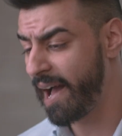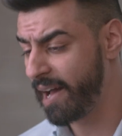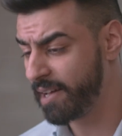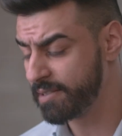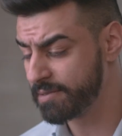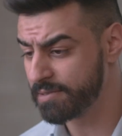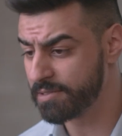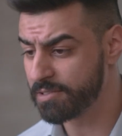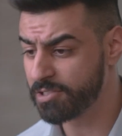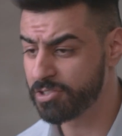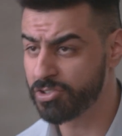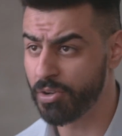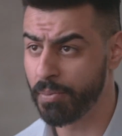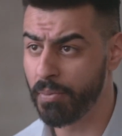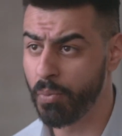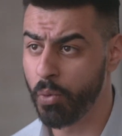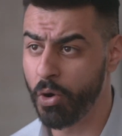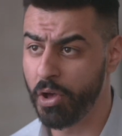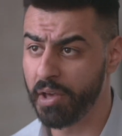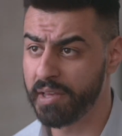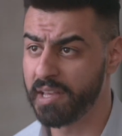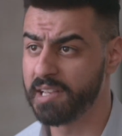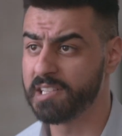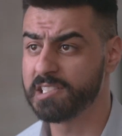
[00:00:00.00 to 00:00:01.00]
and some
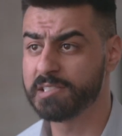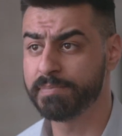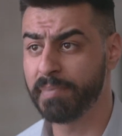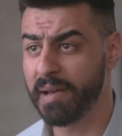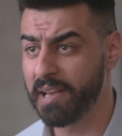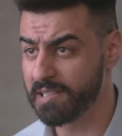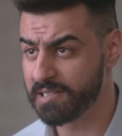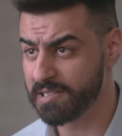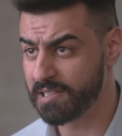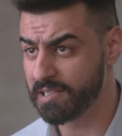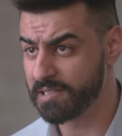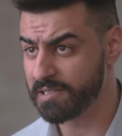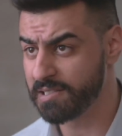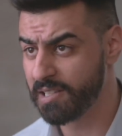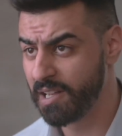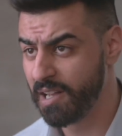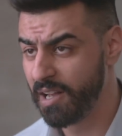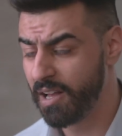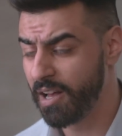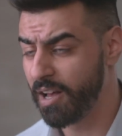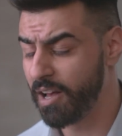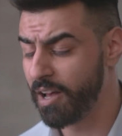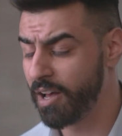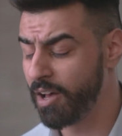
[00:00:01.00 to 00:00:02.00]
working spaces,
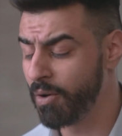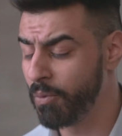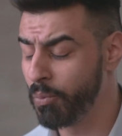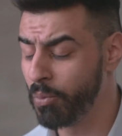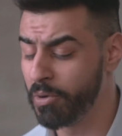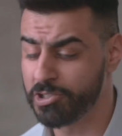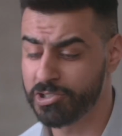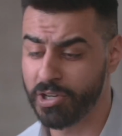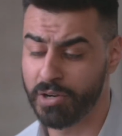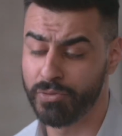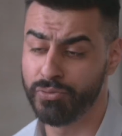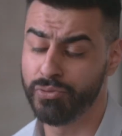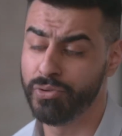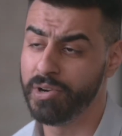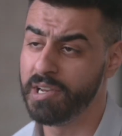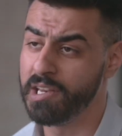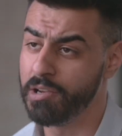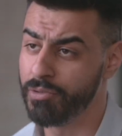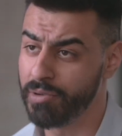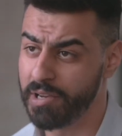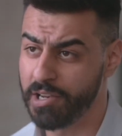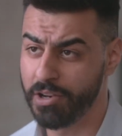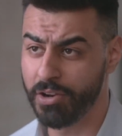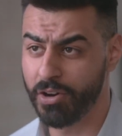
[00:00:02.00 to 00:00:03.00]
which are
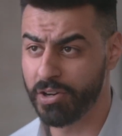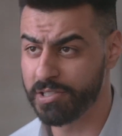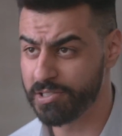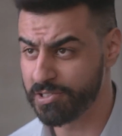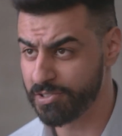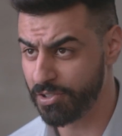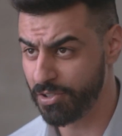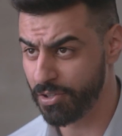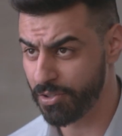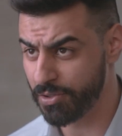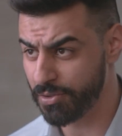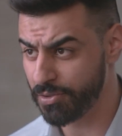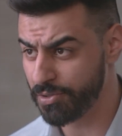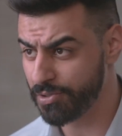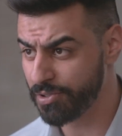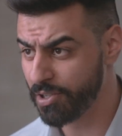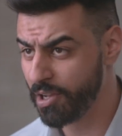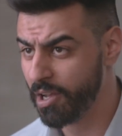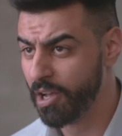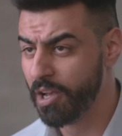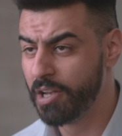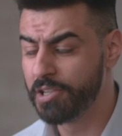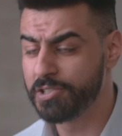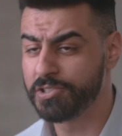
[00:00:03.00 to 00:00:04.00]
really, really nice to
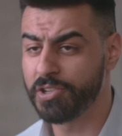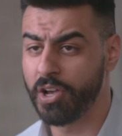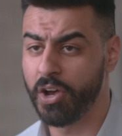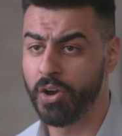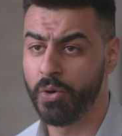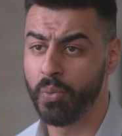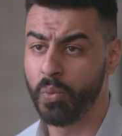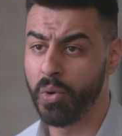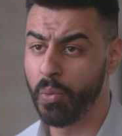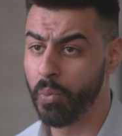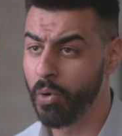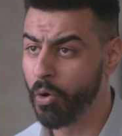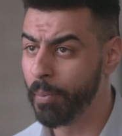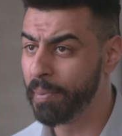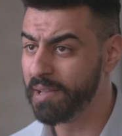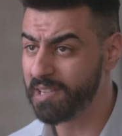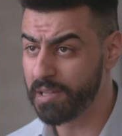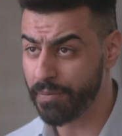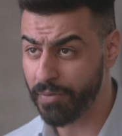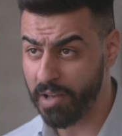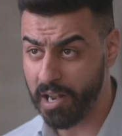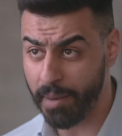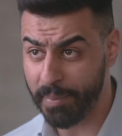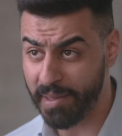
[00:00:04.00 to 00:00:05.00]
use. So we will
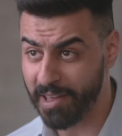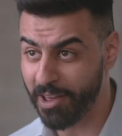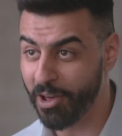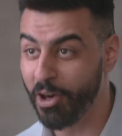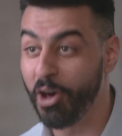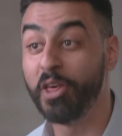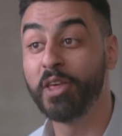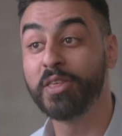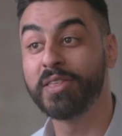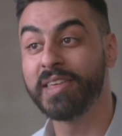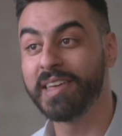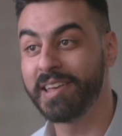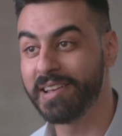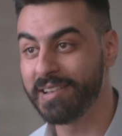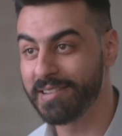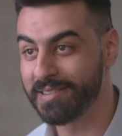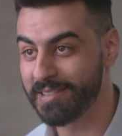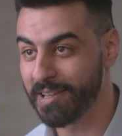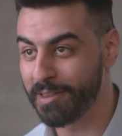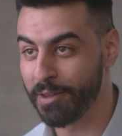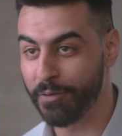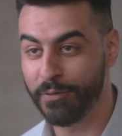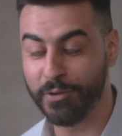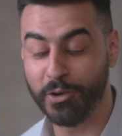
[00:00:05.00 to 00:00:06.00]
be developing other
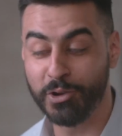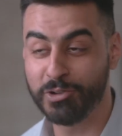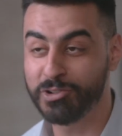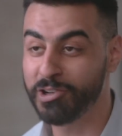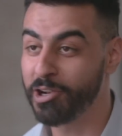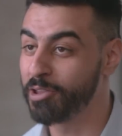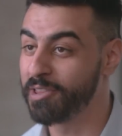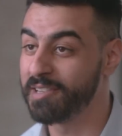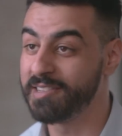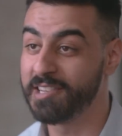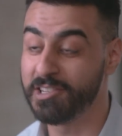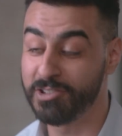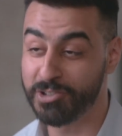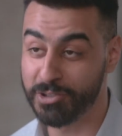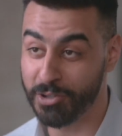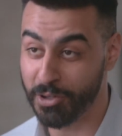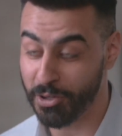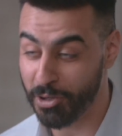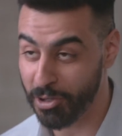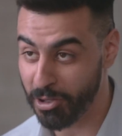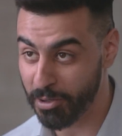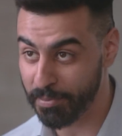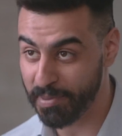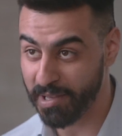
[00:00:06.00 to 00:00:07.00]
things in the future, like the
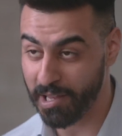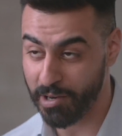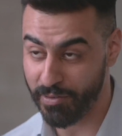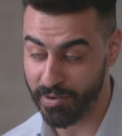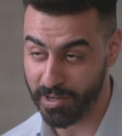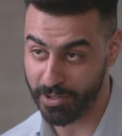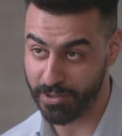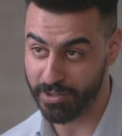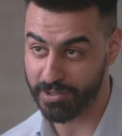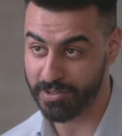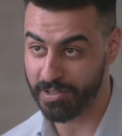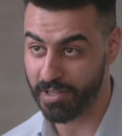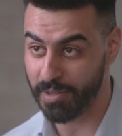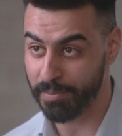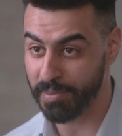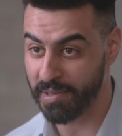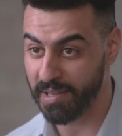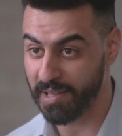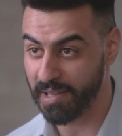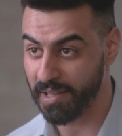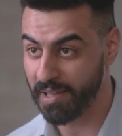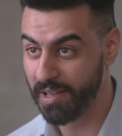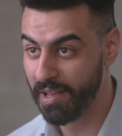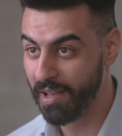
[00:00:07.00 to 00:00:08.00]
digital hub here at
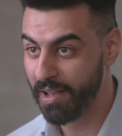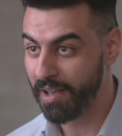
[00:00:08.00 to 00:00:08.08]
UCB.